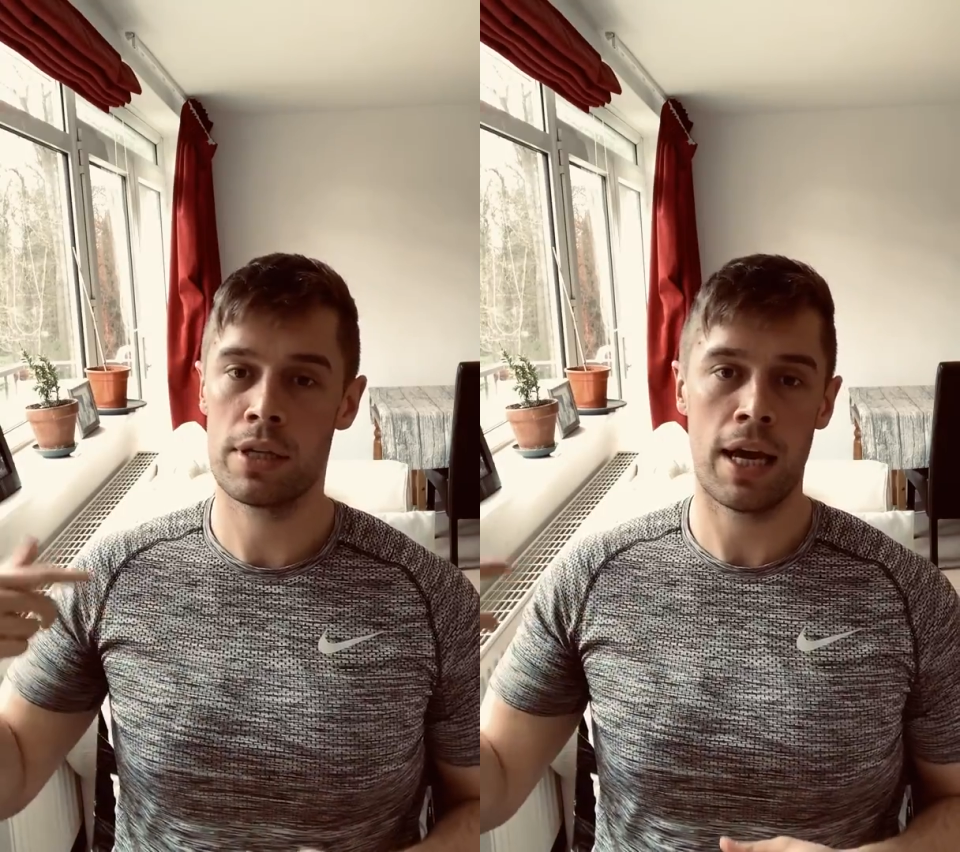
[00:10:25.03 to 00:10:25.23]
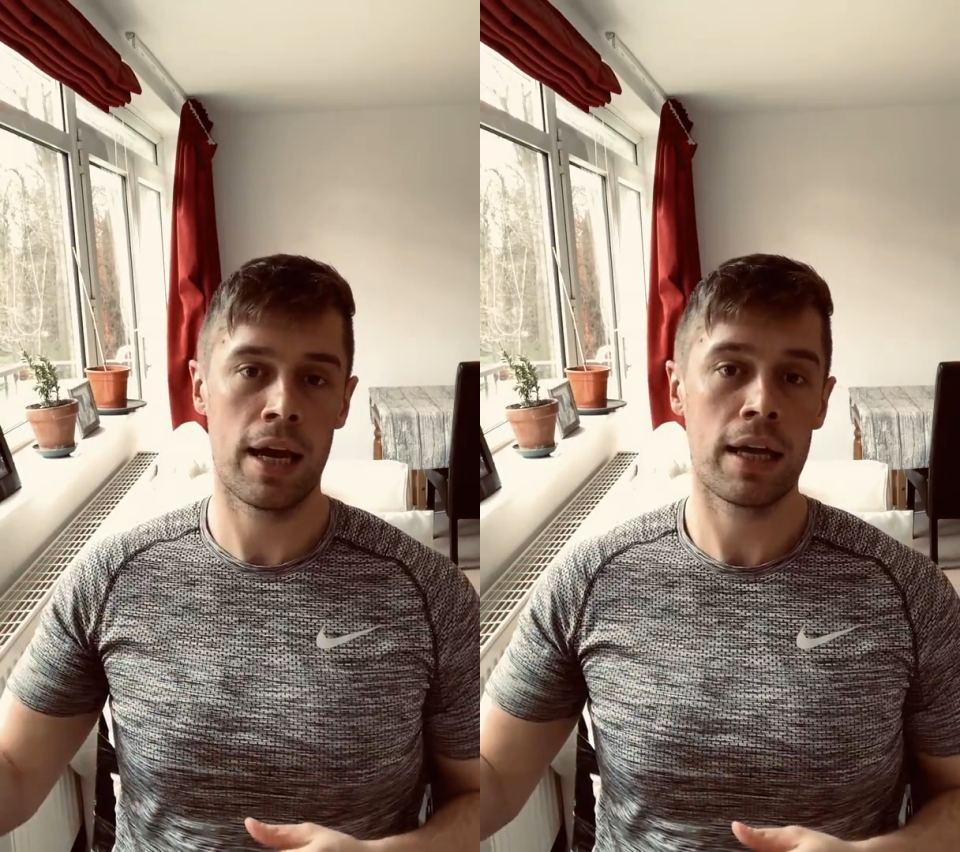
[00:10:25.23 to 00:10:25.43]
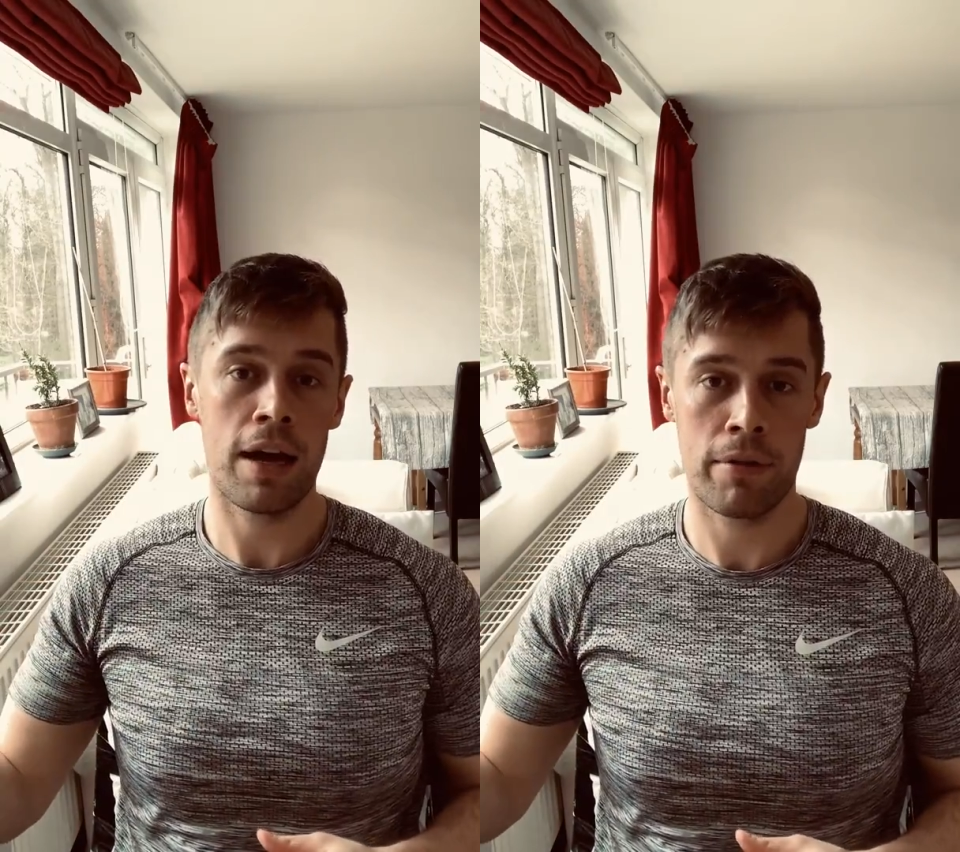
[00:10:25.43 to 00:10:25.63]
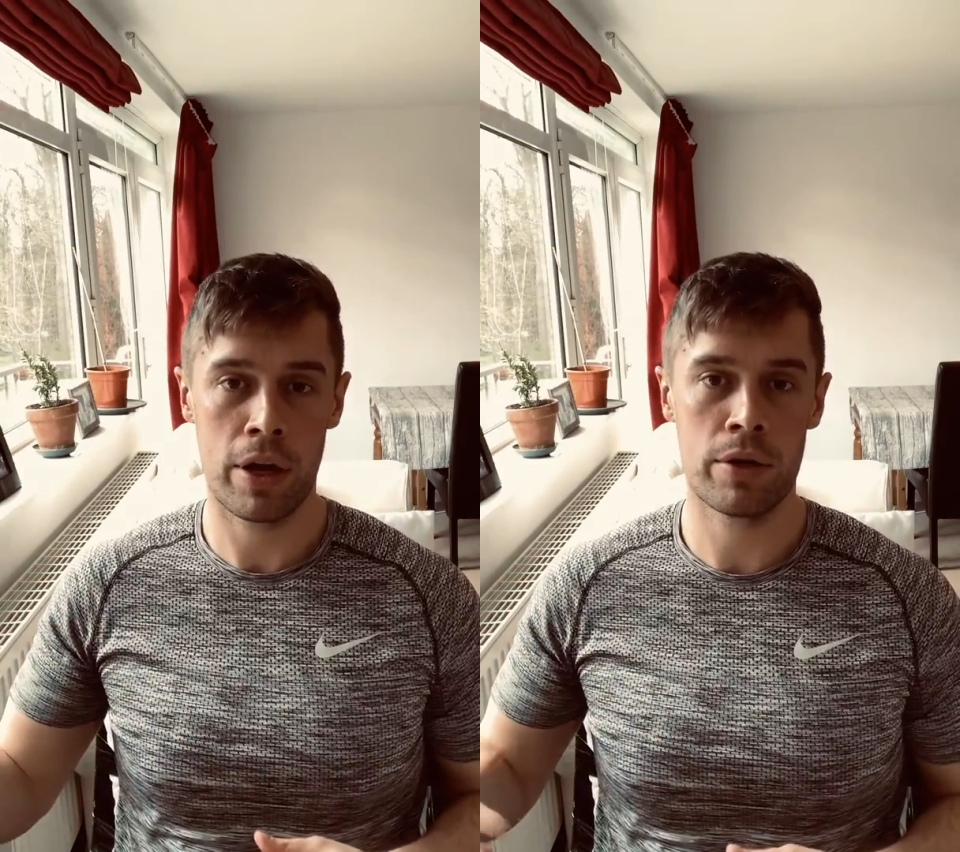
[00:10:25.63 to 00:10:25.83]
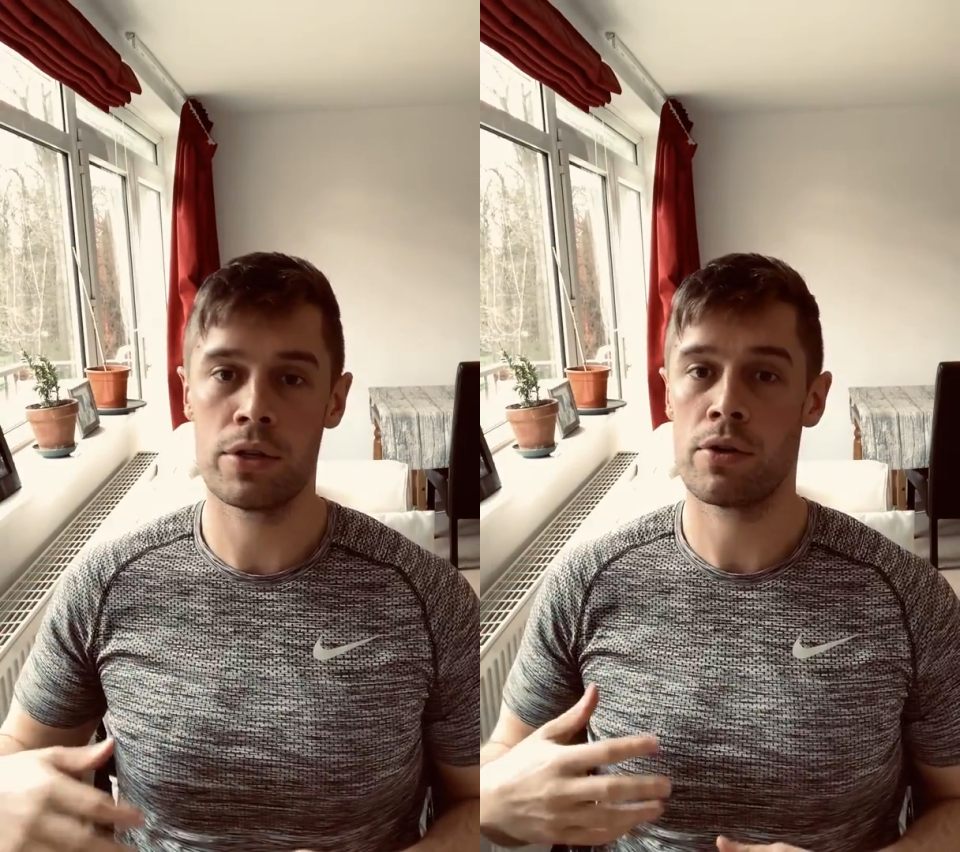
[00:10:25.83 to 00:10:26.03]
cafe
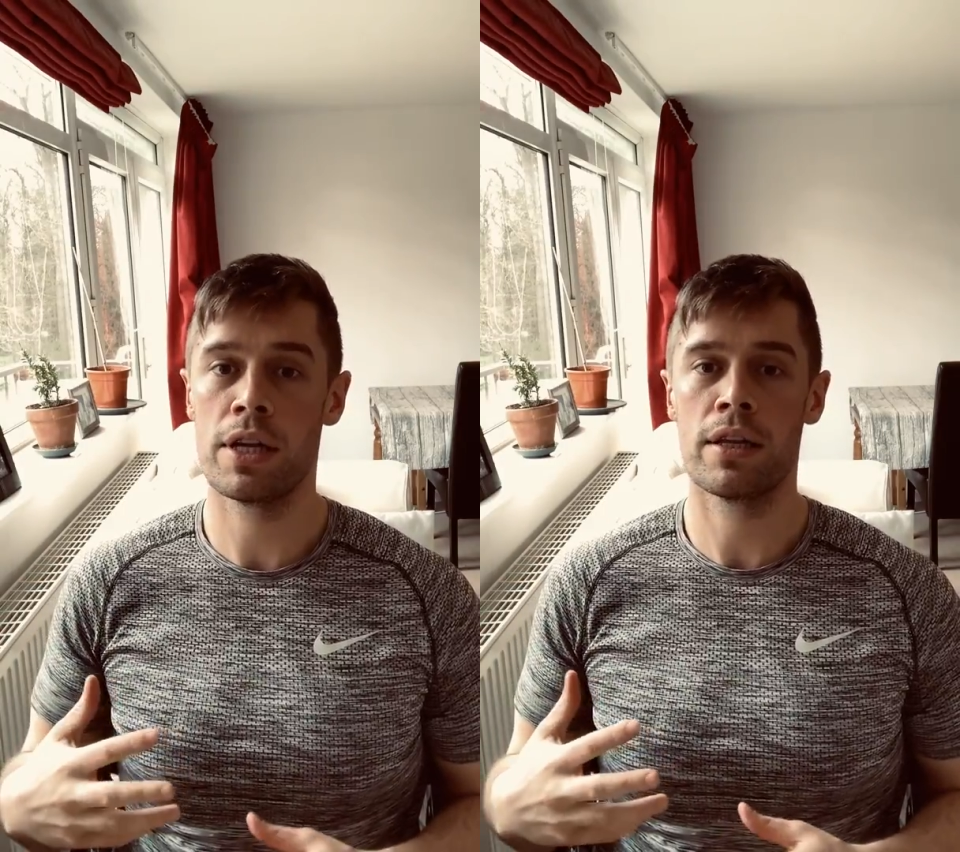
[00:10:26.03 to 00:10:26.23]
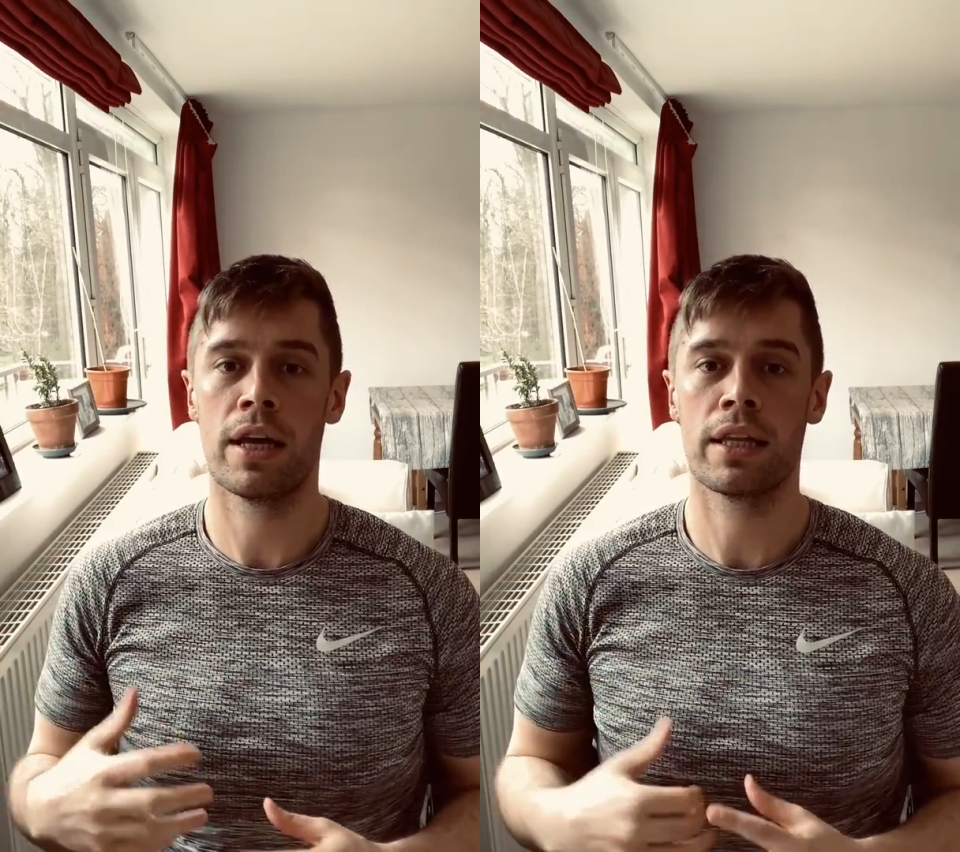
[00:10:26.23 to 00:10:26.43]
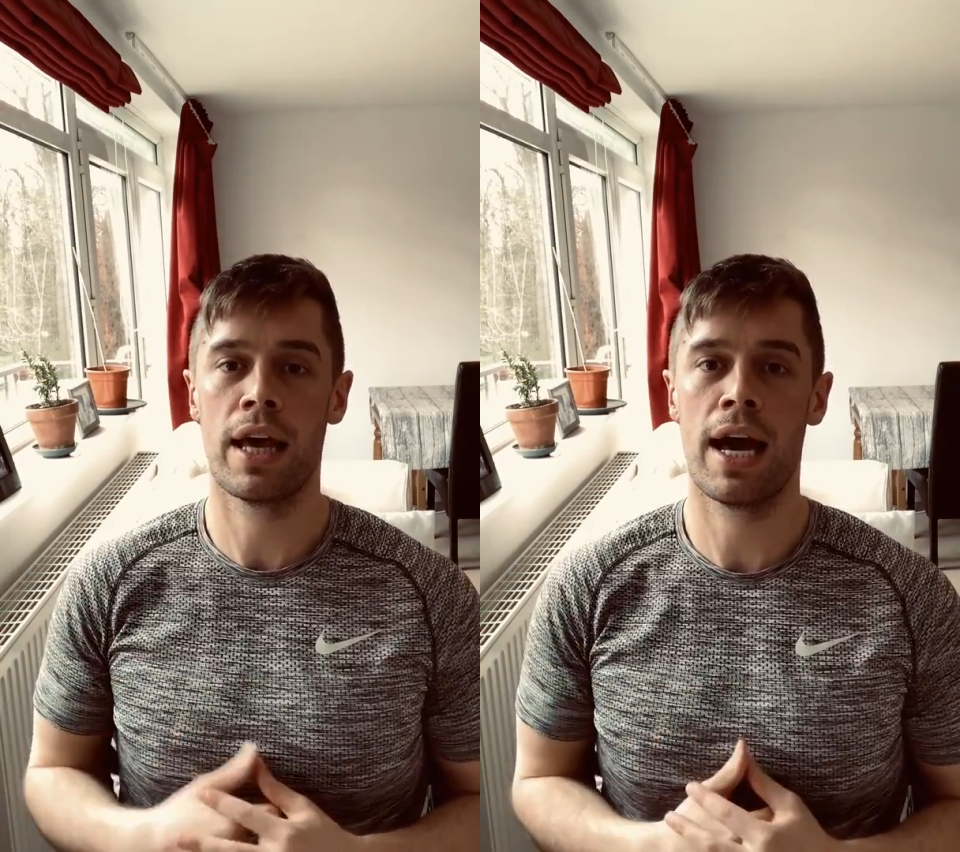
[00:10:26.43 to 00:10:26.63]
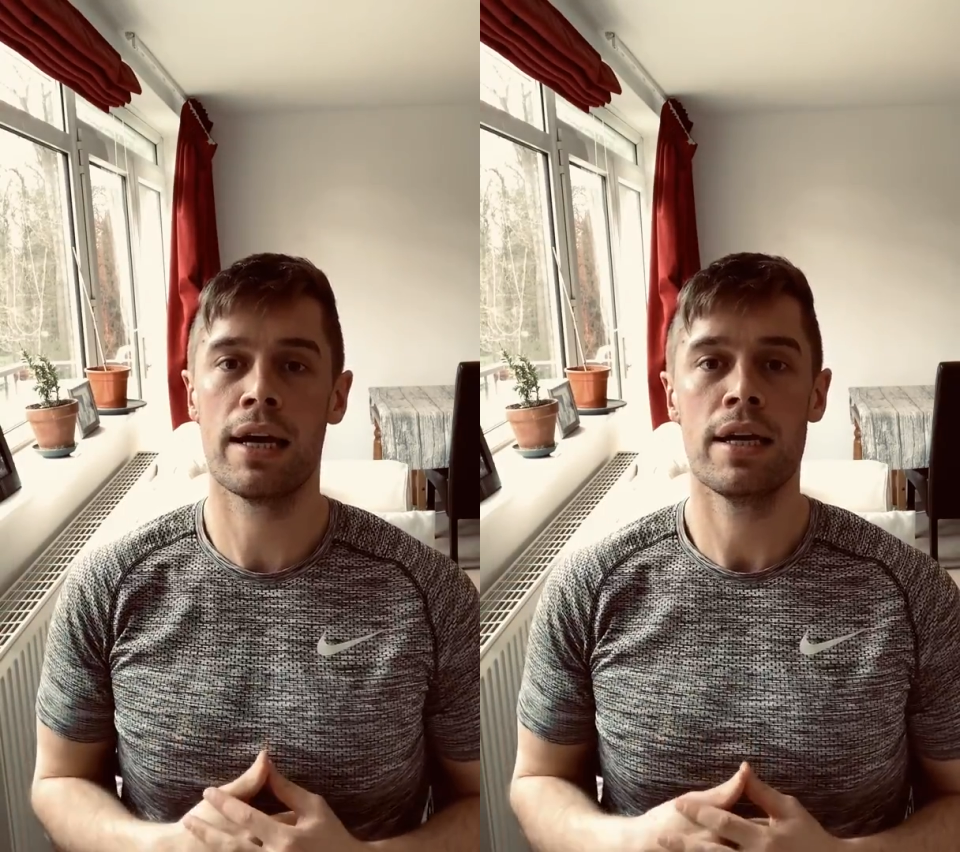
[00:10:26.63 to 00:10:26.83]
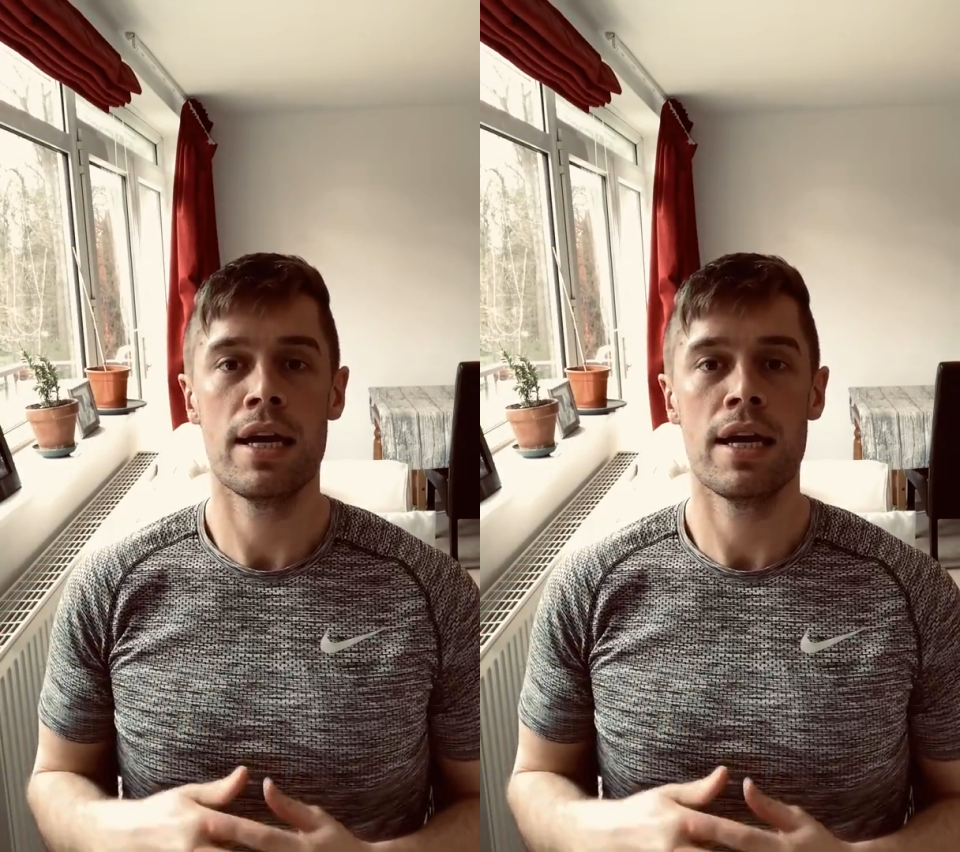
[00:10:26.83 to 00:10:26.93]
owners, or anything like that.